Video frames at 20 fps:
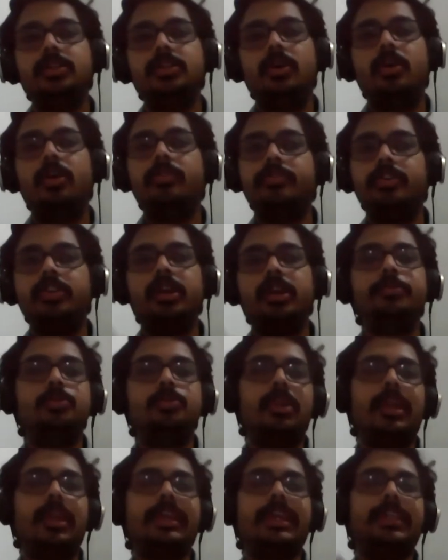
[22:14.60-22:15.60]
Or if you come
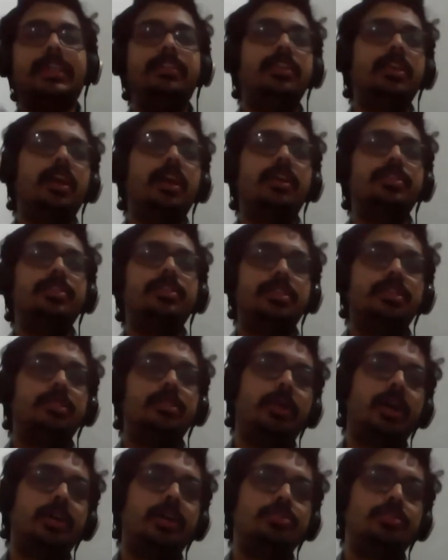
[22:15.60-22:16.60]
to like India and
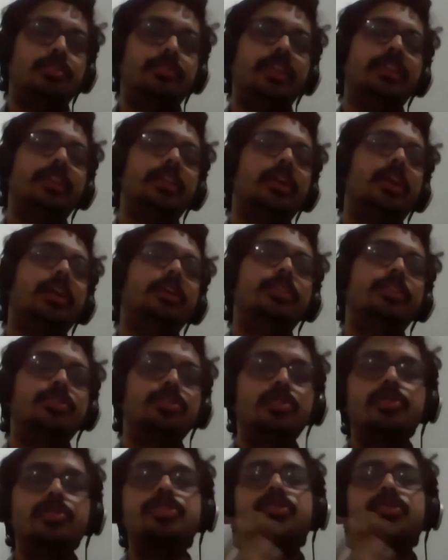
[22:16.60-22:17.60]
southern parts of India, there
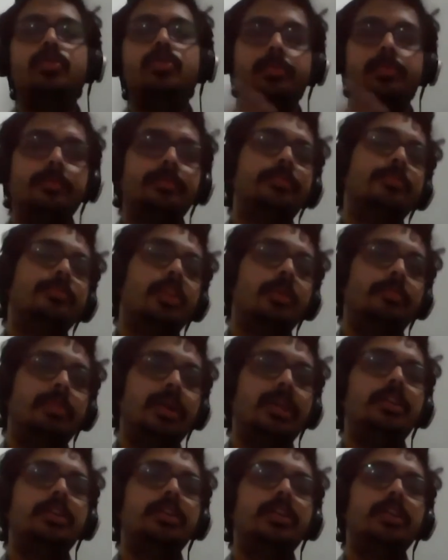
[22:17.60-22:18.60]
is no snow.
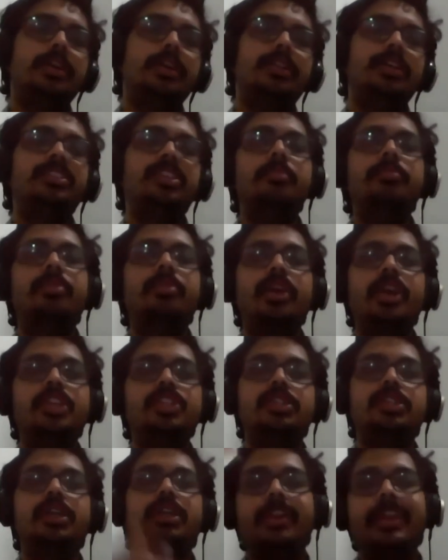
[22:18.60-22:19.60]
But the
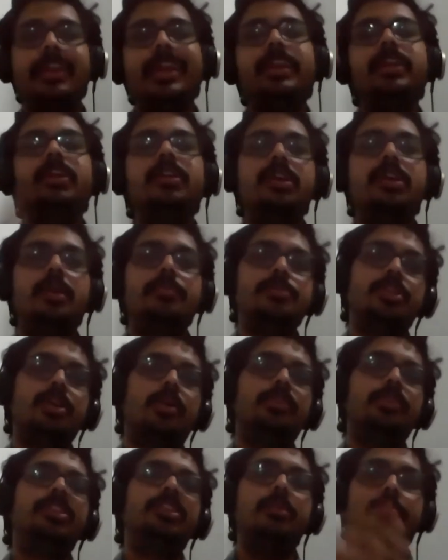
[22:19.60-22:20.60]
temperature gradient comes
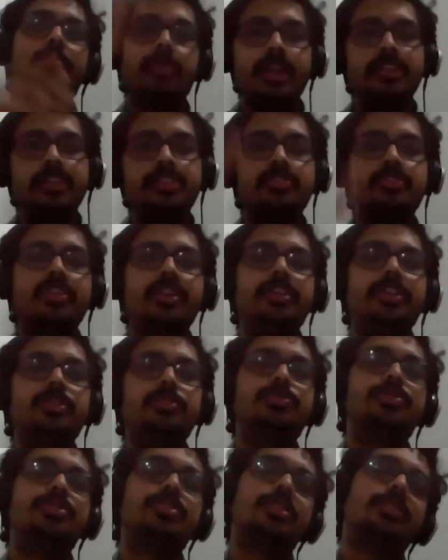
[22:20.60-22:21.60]
down, the temperature
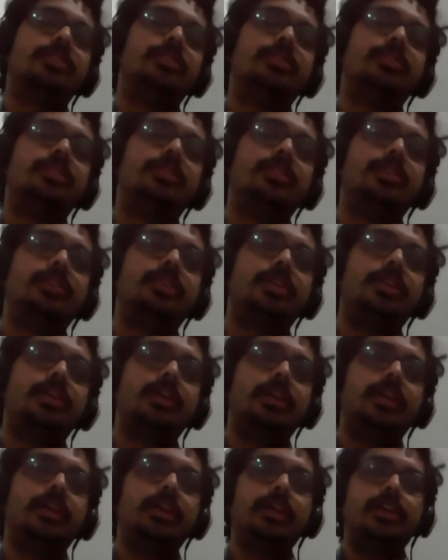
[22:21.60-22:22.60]
reduced.
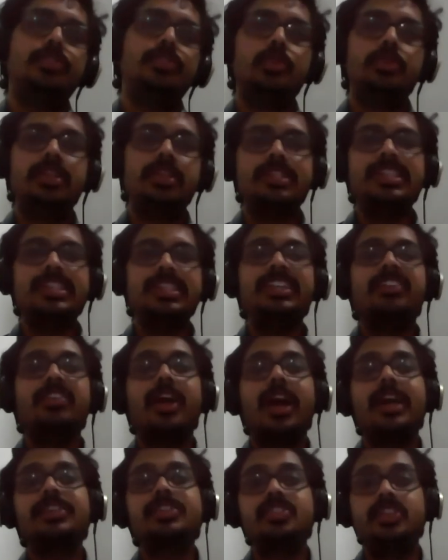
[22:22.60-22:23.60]
So there's a
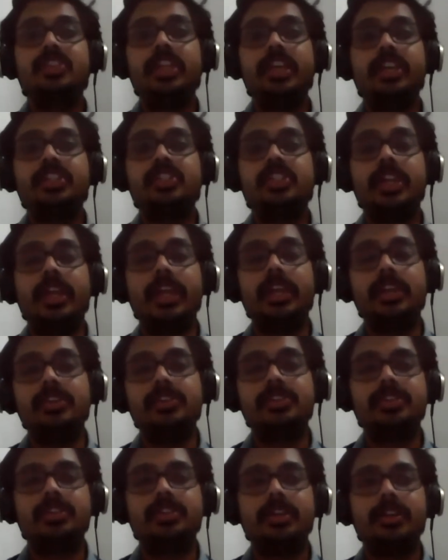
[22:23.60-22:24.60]
drastic
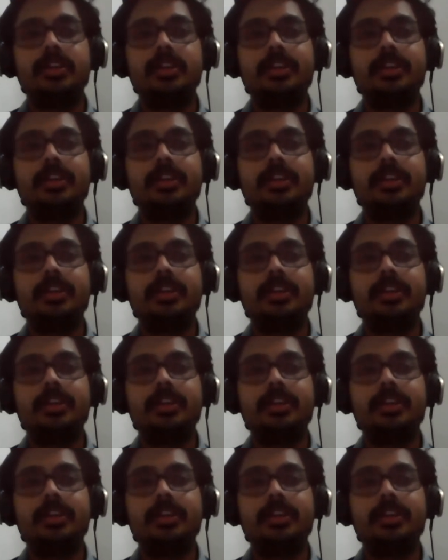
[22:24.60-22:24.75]
change.